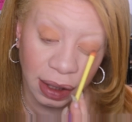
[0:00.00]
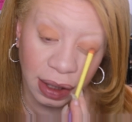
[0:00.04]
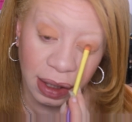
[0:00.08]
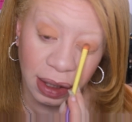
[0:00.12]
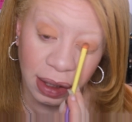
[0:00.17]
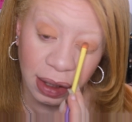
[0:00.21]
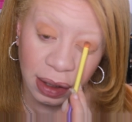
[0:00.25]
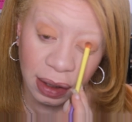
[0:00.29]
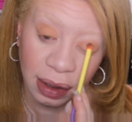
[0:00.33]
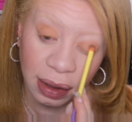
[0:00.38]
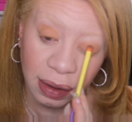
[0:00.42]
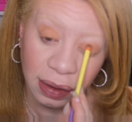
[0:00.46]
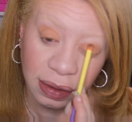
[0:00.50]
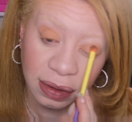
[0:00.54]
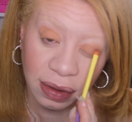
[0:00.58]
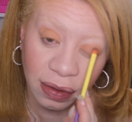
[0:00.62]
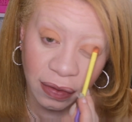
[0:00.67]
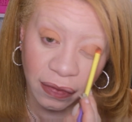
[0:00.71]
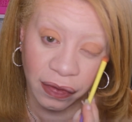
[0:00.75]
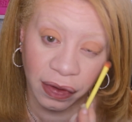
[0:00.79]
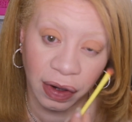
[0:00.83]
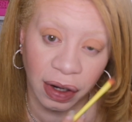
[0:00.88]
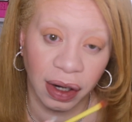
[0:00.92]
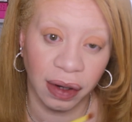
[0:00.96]
and so
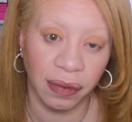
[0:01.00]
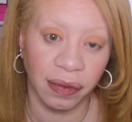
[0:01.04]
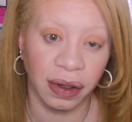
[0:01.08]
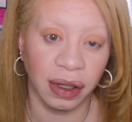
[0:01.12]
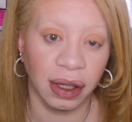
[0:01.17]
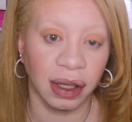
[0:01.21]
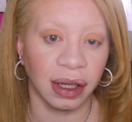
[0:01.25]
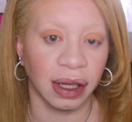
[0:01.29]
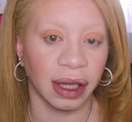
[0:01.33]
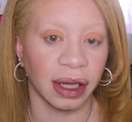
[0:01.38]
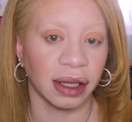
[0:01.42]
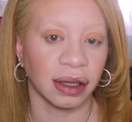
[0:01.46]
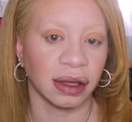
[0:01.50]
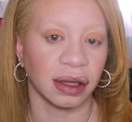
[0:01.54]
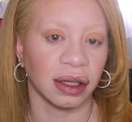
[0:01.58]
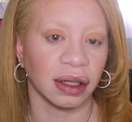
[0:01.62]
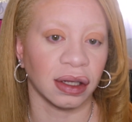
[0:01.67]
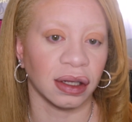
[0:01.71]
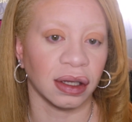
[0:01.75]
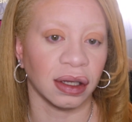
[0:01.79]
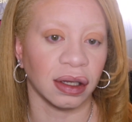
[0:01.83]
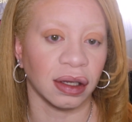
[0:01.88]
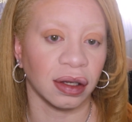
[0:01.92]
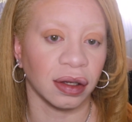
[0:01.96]
far I really like
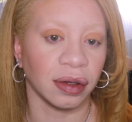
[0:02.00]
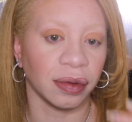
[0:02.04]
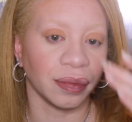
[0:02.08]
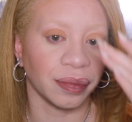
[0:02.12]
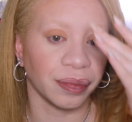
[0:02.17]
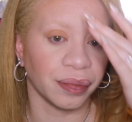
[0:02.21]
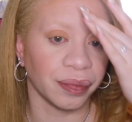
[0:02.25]
the